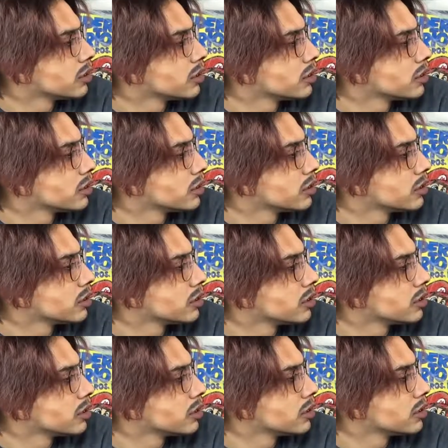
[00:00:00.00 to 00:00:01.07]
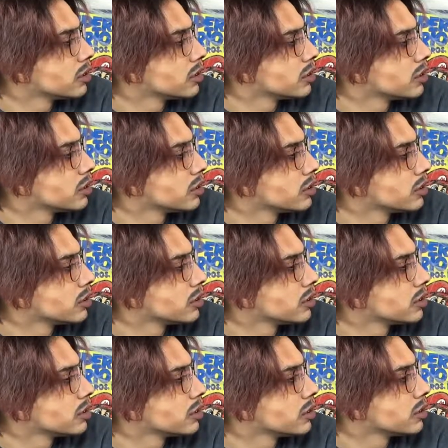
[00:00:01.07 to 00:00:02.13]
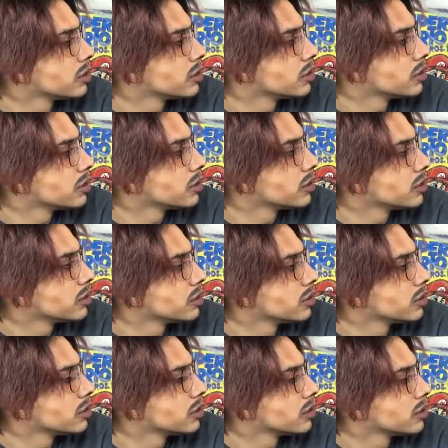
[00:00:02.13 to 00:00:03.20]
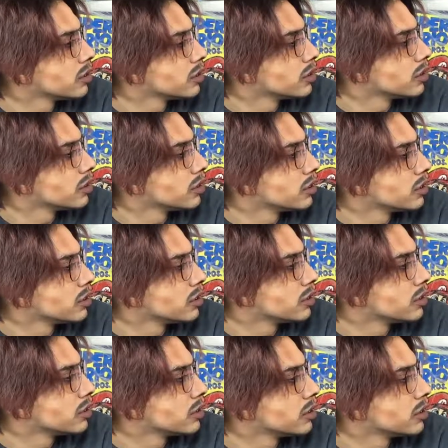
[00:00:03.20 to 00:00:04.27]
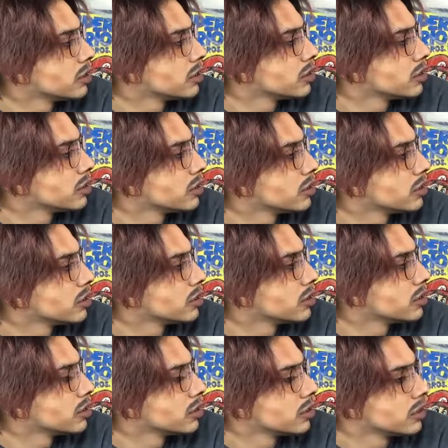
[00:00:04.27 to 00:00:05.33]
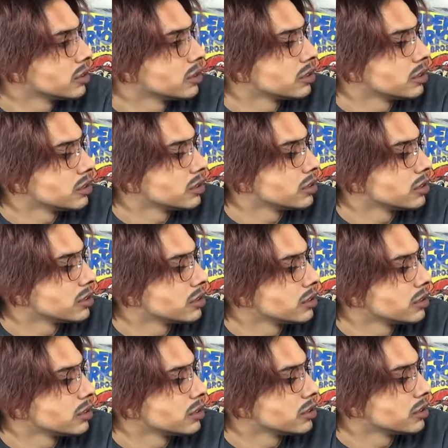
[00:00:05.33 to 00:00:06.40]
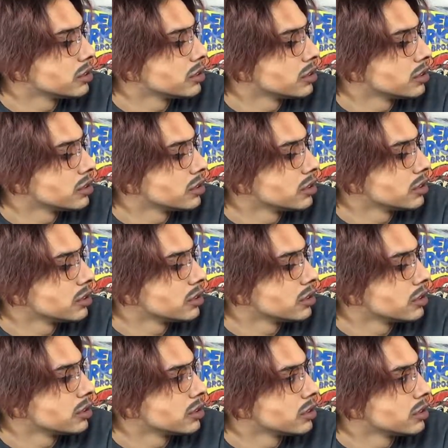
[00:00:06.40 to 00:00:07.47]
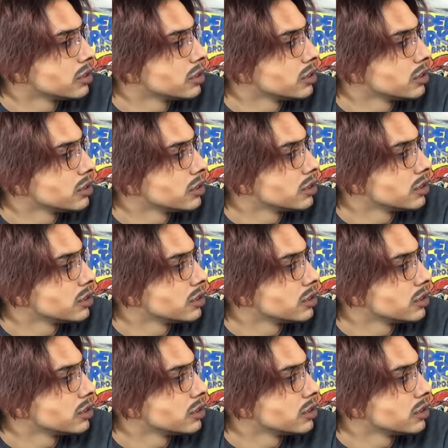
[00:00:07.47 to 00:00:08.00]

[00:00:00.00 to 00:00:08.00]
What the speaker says: (not speaking)